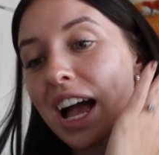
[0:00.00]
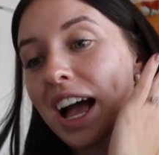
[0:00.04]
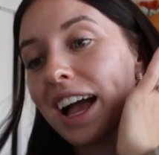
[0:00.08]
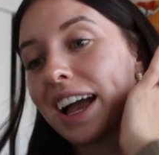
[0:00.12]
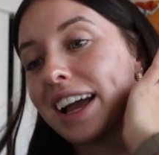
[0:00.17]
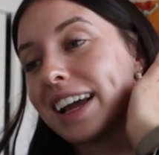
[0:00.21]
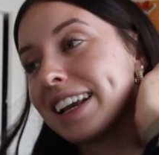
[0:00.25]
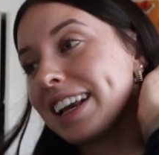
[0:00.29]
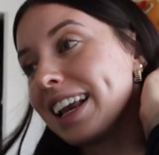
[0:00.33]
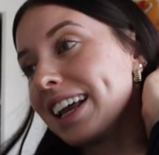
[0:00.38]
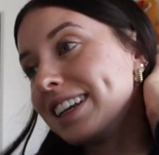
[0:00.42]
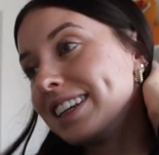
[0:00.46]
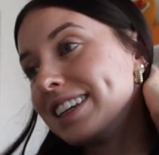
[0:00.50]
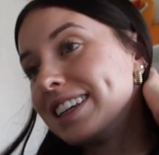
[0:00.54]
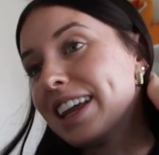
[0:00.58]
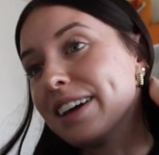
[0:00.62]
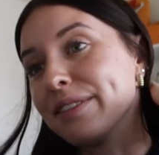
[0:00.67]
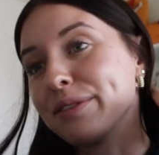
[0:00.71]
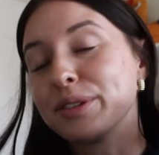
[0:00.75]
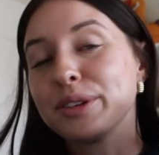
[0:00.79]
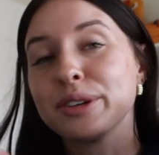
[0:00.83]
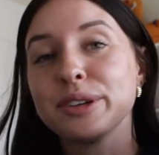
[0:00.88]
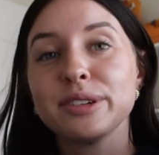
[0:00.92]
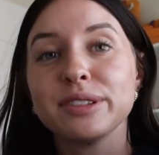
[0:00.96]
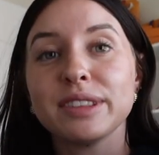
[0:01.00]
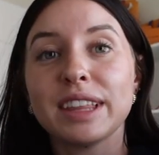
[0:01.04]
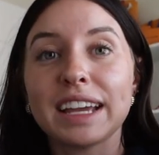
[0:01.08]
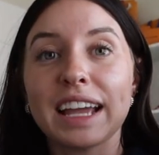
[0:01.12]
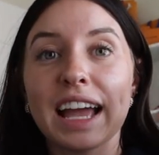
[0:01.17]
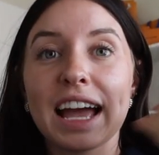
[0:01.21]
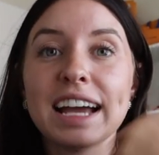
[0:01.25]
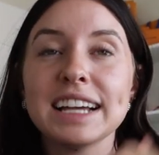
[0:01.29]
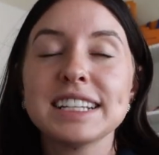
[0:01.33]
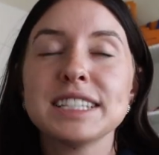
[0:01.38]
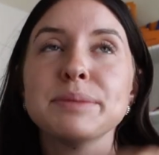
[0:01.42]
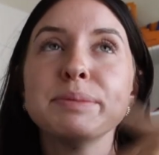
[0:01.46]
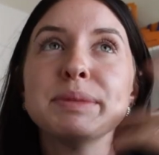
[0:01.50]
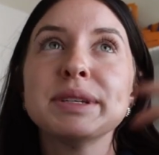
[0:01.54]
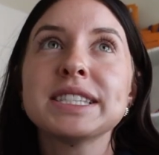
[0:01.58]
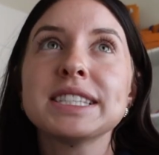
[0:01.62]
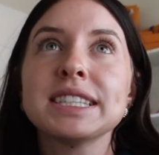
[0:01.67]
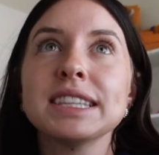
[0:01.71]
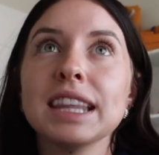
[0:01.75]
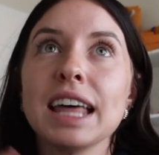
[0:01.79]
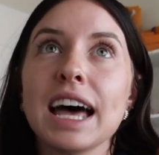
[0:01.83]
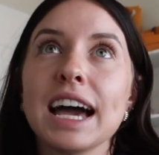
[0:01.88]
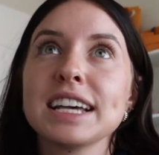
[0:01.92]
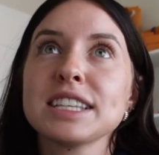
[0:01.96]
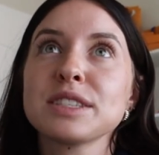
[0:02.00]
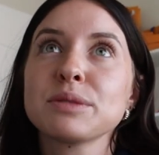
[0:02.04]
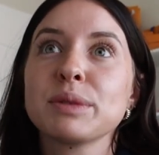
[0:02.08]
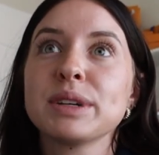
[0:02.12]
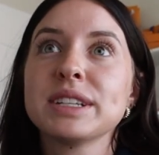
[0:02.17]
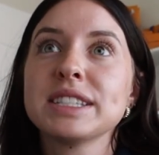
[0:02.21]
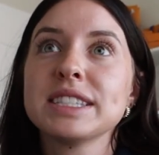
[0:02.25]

I never, like, I had to miss last